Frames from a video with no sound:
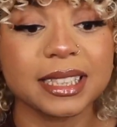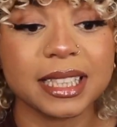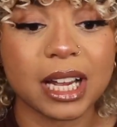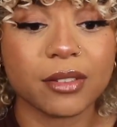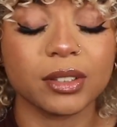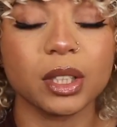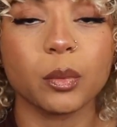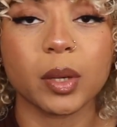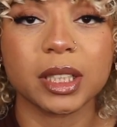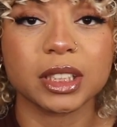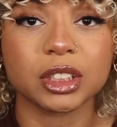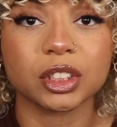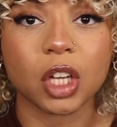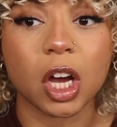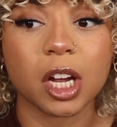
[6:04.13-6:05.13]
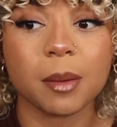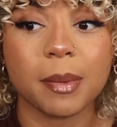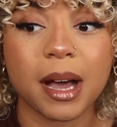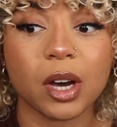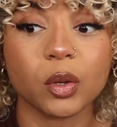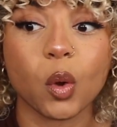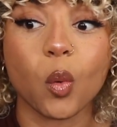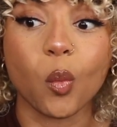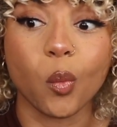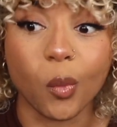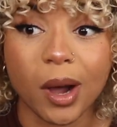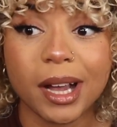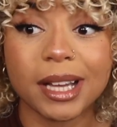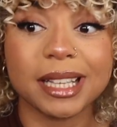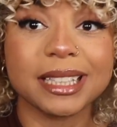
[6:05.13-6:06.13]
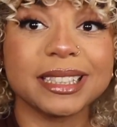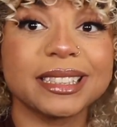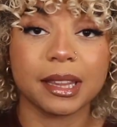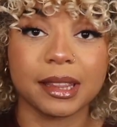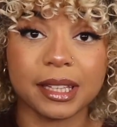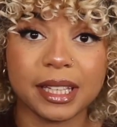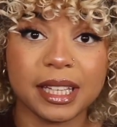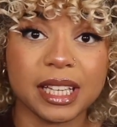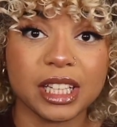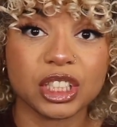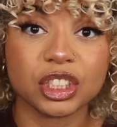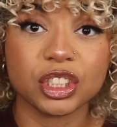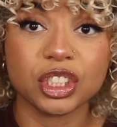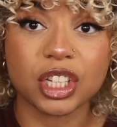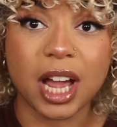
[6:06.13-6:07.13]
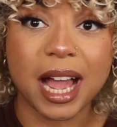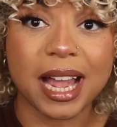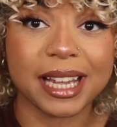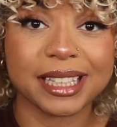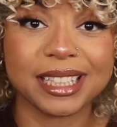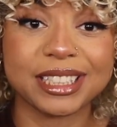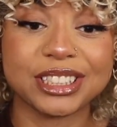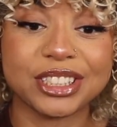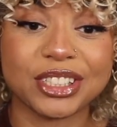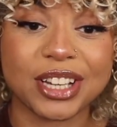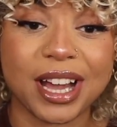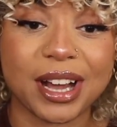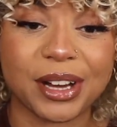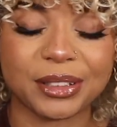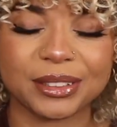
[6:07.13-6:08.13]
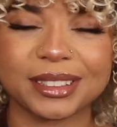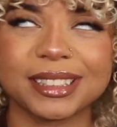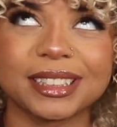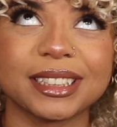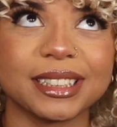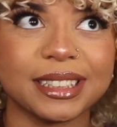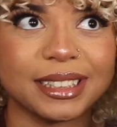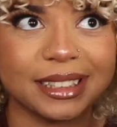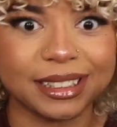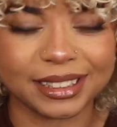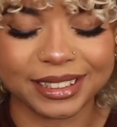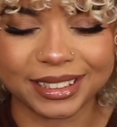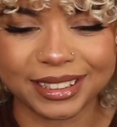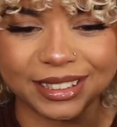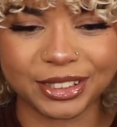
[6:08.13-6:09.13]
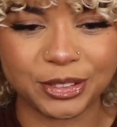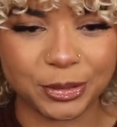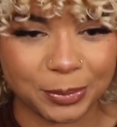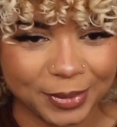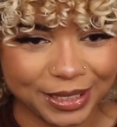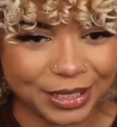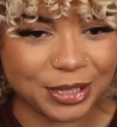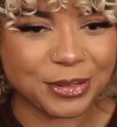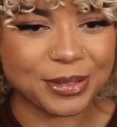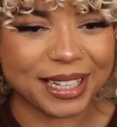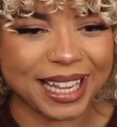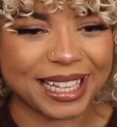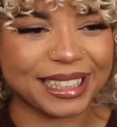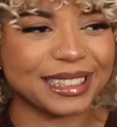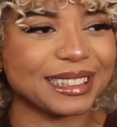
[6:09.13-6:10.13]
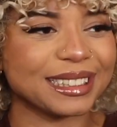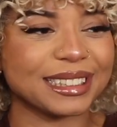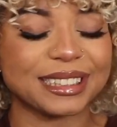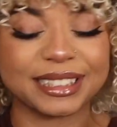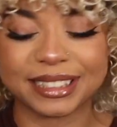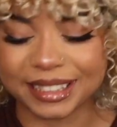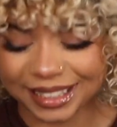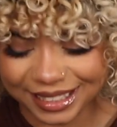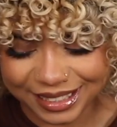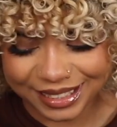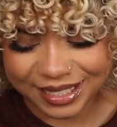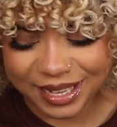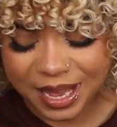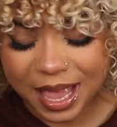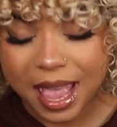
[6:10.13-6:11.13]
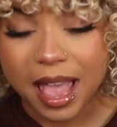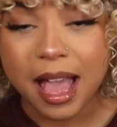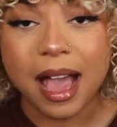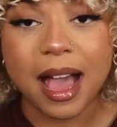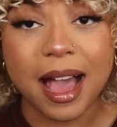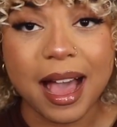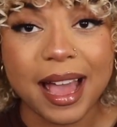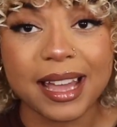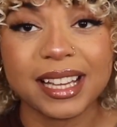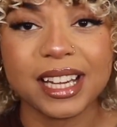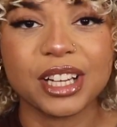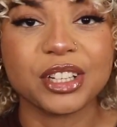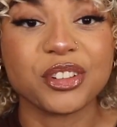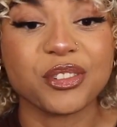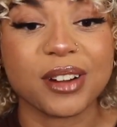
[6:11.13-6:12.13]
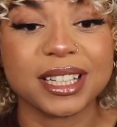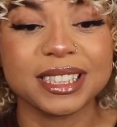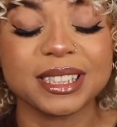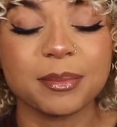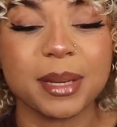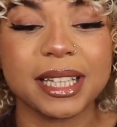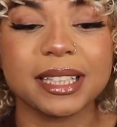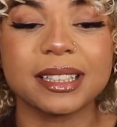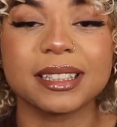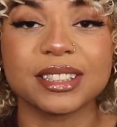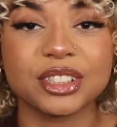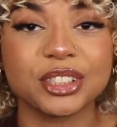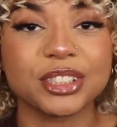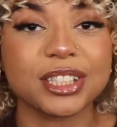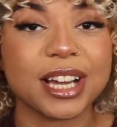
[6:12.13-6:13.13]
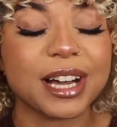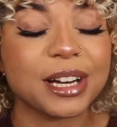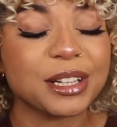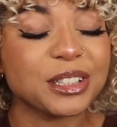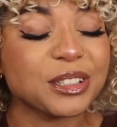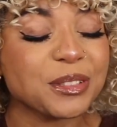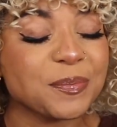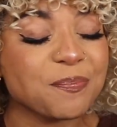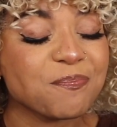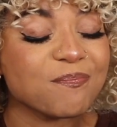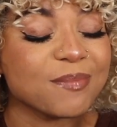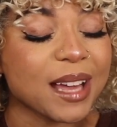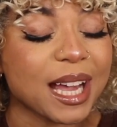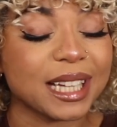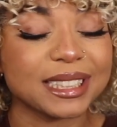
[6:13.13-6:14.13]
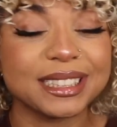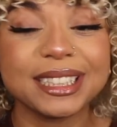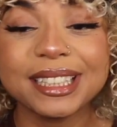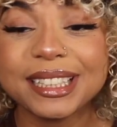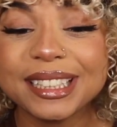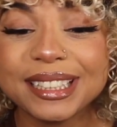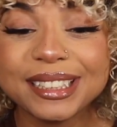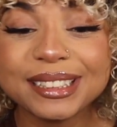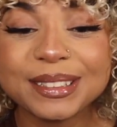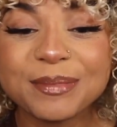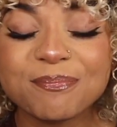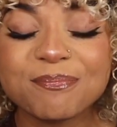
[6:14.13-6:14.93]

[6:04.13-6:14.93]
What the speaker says: thing I really wanted to talk about was the Shine Gel. Listen to me, okay? Listen. I underestimated this gel. I did.